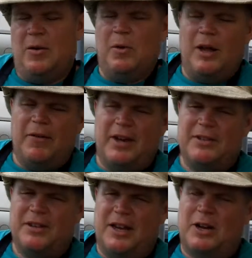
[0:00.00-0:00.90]
Well, I've
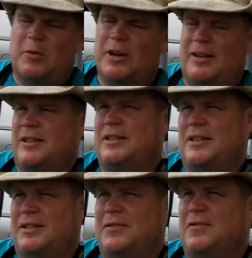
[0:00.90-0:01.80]
actually got quite an
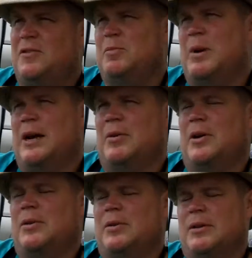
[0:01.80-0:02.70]
extensive food
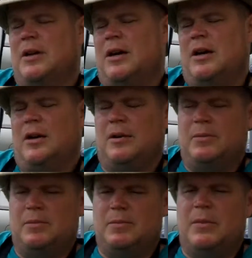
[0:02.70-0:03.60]
background.
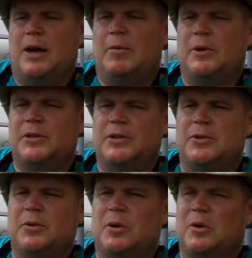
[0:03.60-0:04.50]
I went
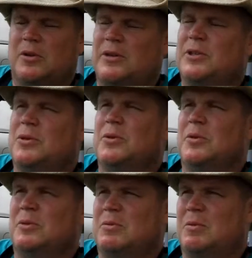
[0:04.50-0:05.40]
to culinary
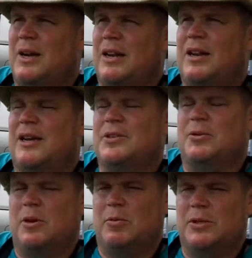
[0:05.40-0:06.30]
school right out of high
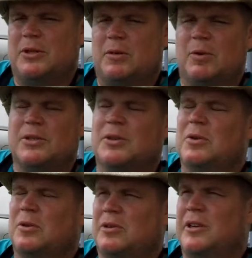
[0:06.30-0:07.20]
school. I went to
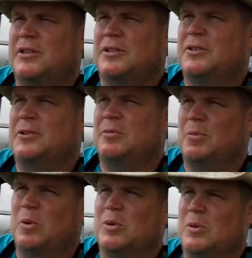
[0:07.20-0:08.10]
Western Culinary Institute
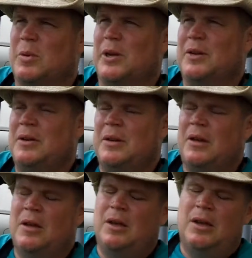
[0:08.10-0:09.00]
in Portland, Oregon,
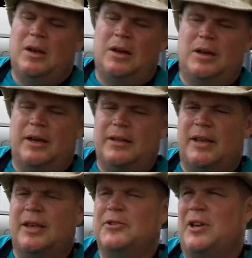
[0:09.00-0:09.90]
at
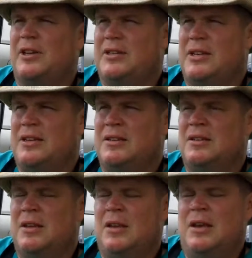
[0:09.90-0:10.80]
the age of 18,
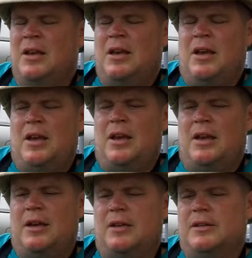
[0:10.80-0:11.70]

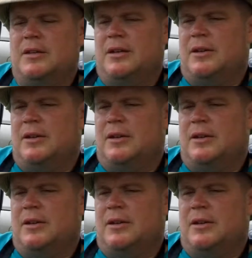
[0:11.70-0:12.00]
and